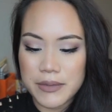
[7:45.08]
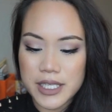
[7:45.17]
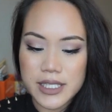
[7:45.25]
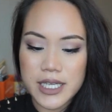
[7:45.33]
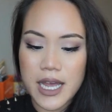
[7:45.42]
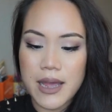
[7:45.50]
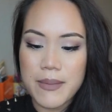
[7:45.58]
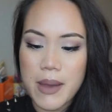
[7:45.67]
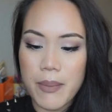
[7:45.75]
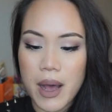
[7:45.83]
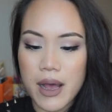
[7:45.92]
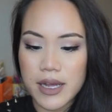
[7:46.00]
This time
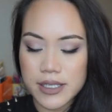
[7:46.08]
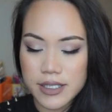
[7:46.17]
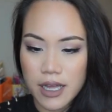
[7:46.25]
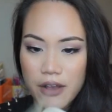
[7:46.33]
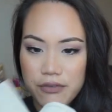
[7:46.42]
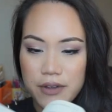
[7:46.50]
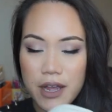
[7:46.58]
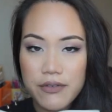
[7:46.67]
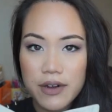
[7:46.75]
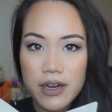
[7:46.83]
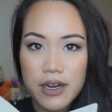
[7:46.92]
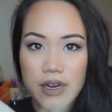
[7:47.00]
I bought a soft
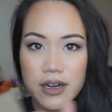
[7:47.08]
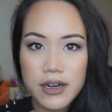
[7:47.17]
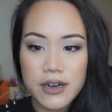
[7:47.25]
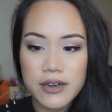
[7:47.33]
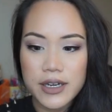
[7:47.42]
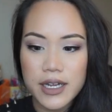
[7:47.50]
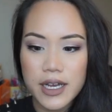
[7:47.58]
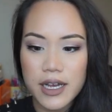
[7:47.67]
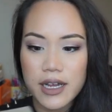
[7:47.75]
covered